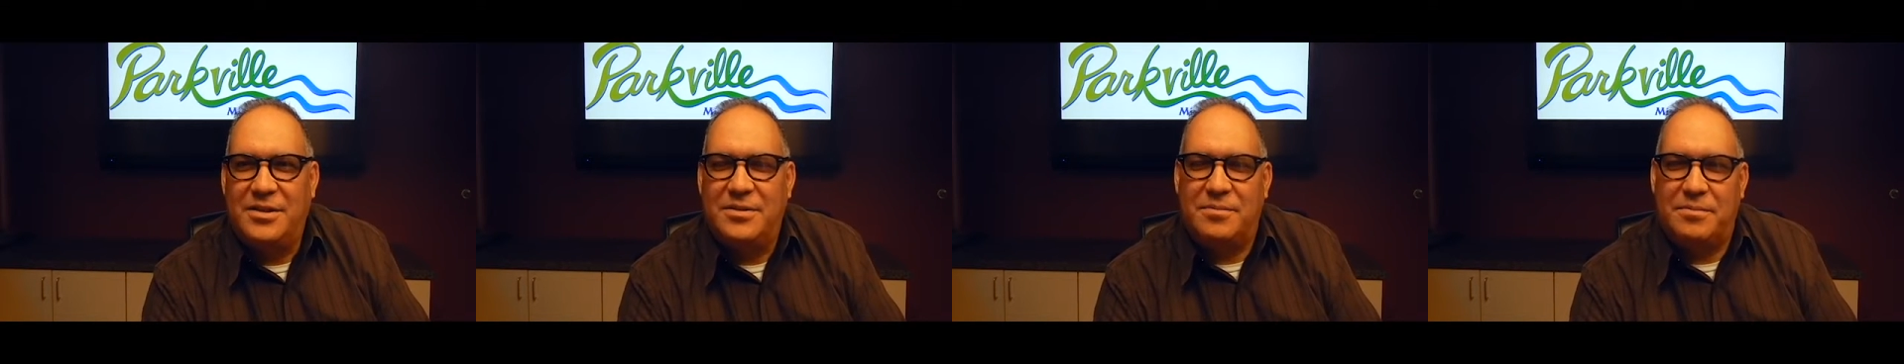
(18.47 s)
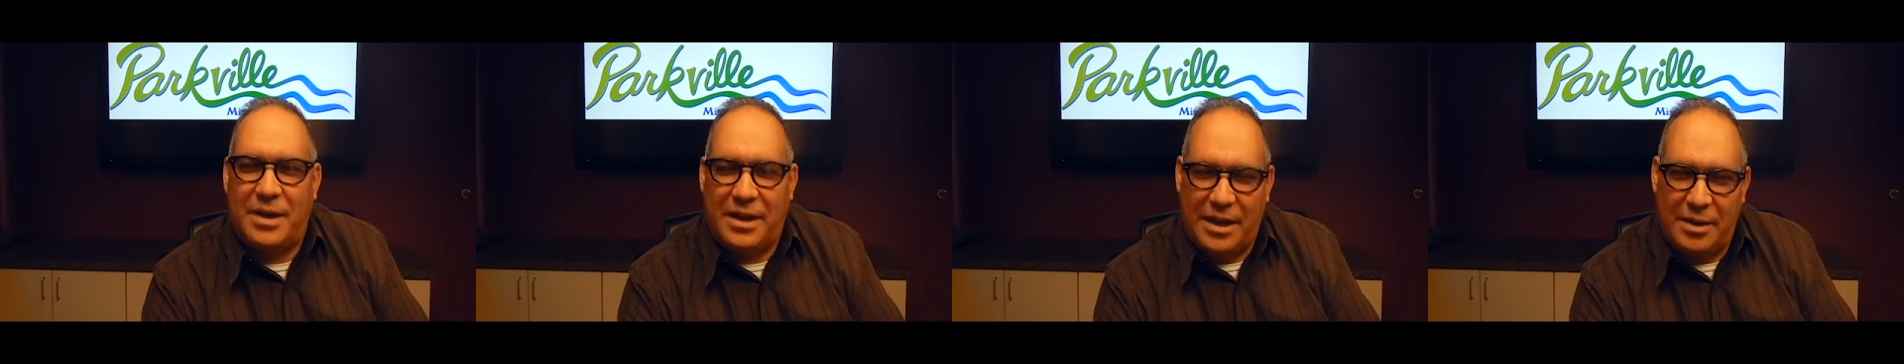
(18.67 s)

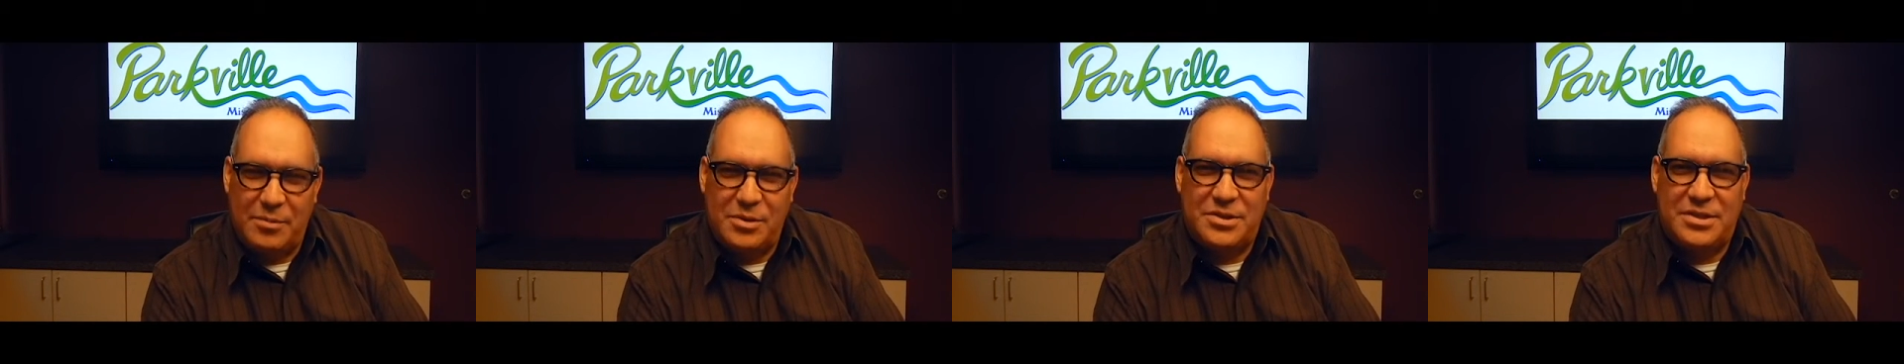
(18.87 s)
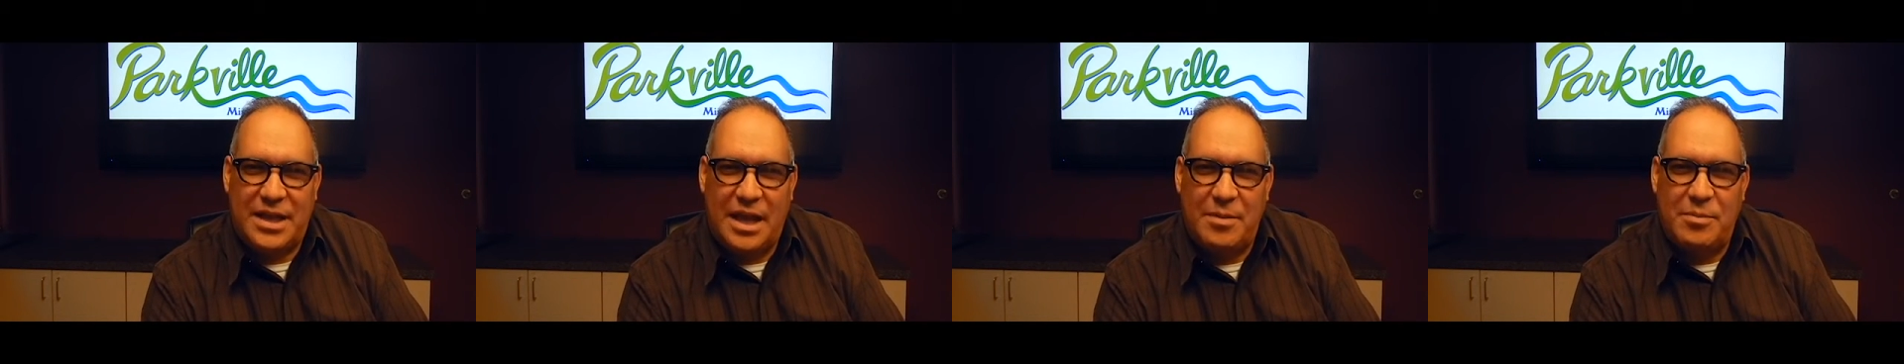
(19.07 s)
My name
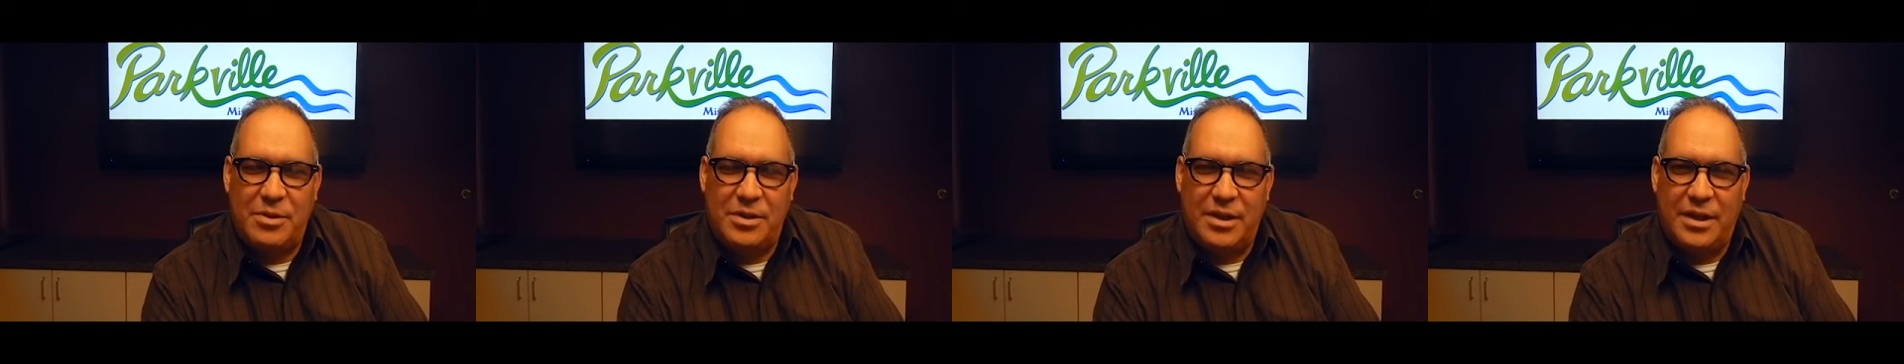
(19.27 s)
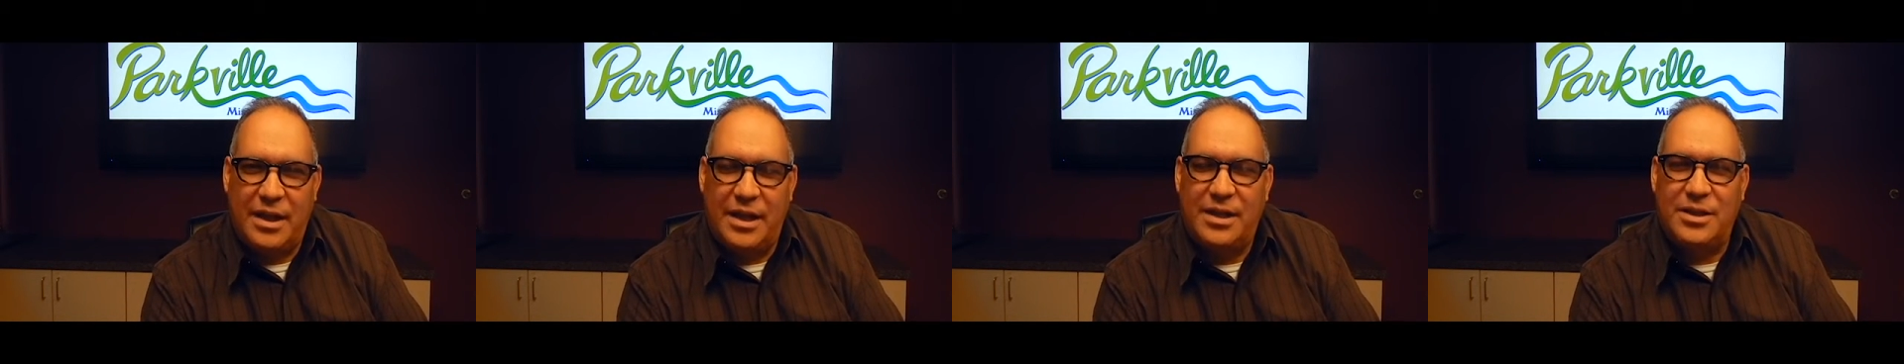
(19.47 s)
is Sabin
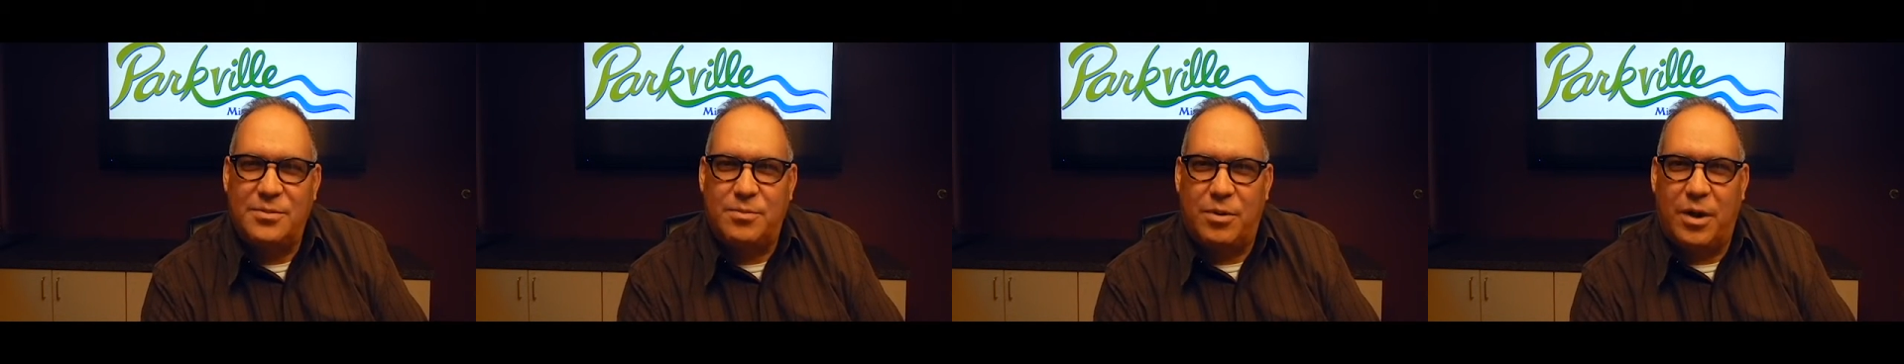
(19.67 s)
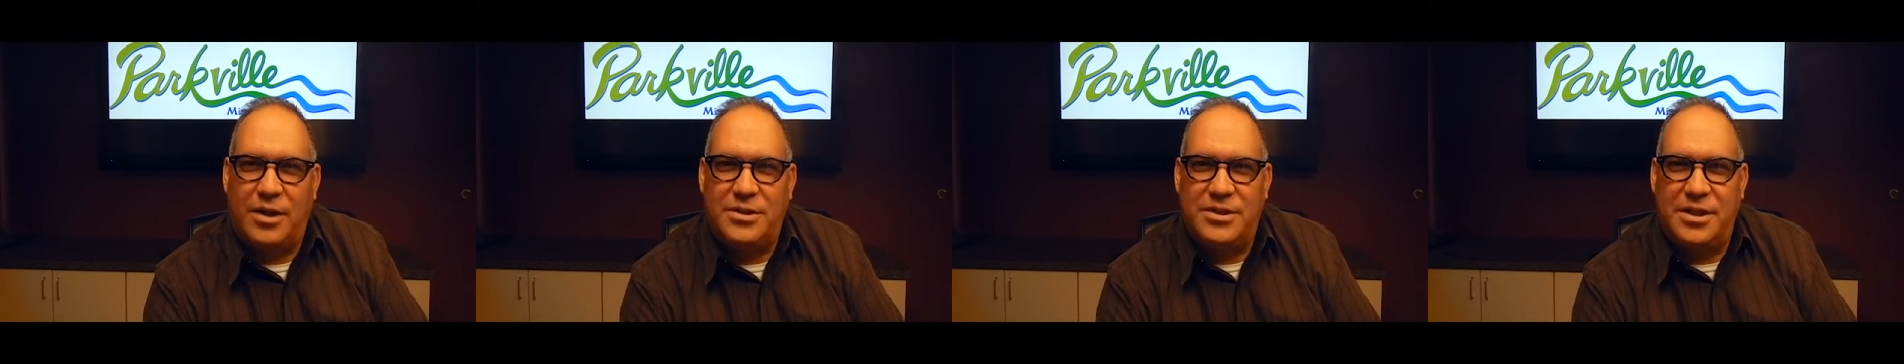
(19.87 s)
Yanez,
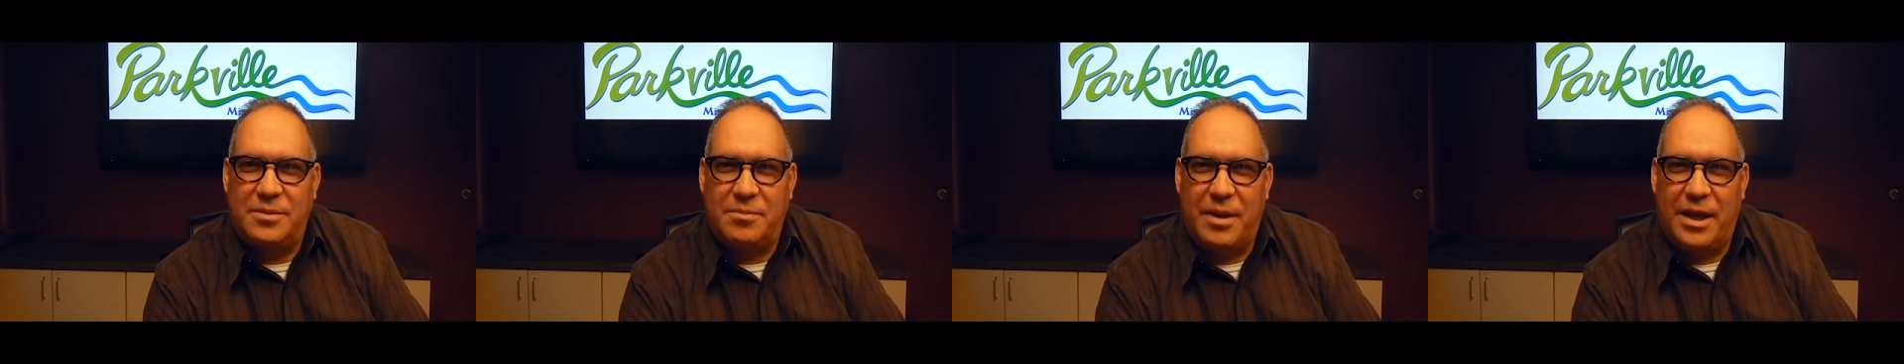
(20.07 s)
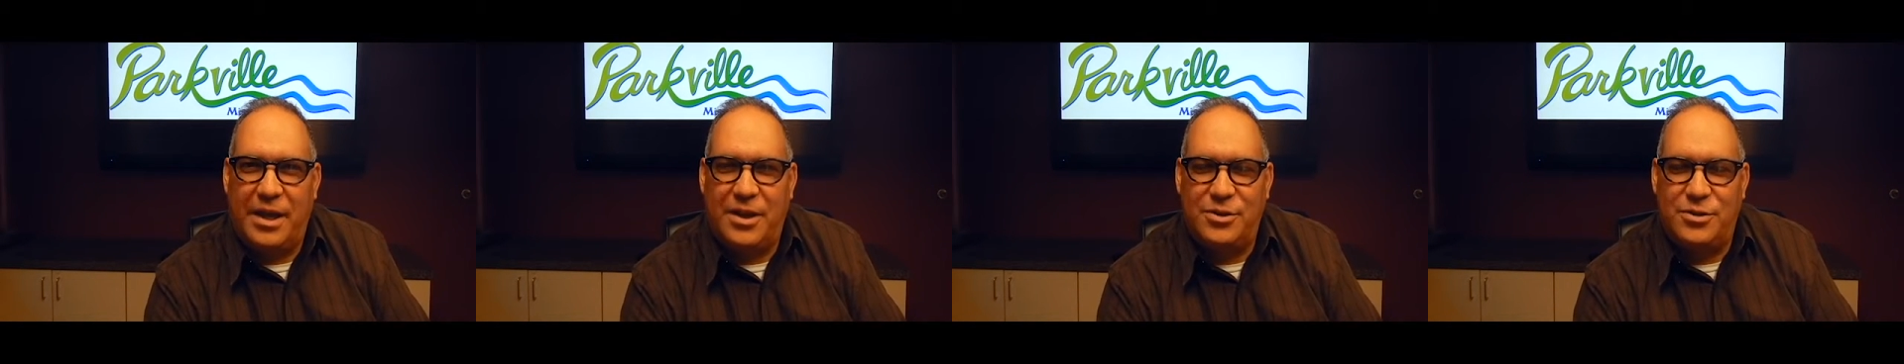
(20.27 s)
Project
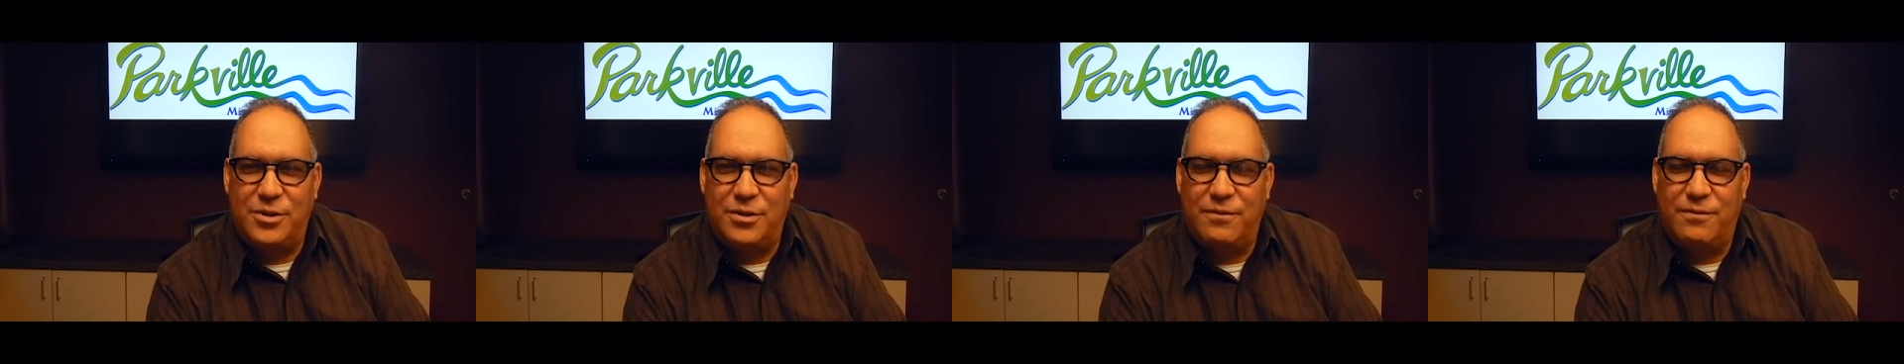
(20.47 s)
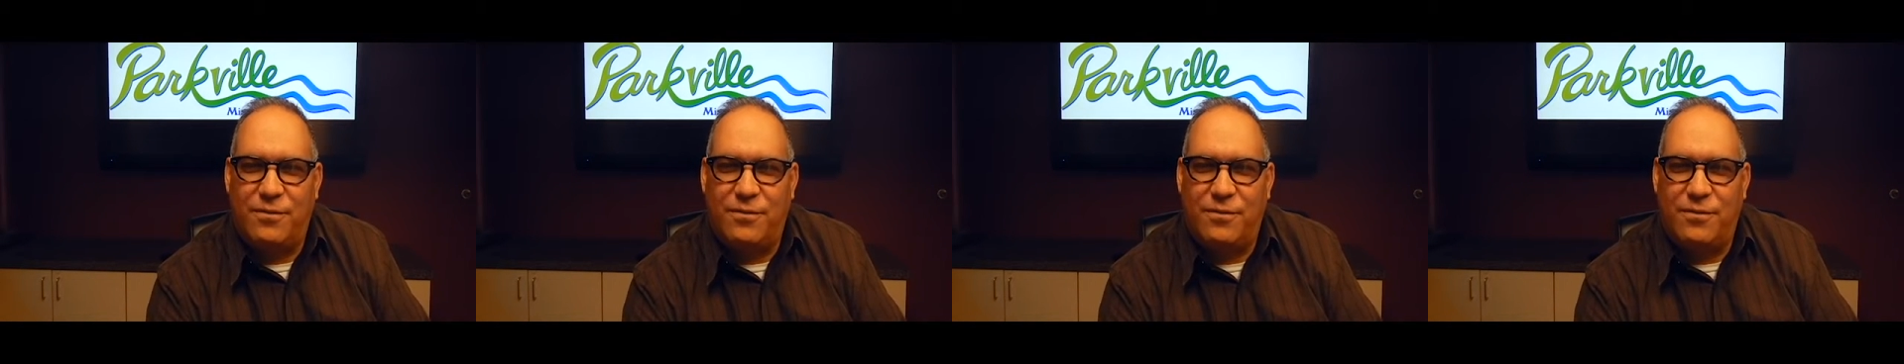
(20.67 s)
Manager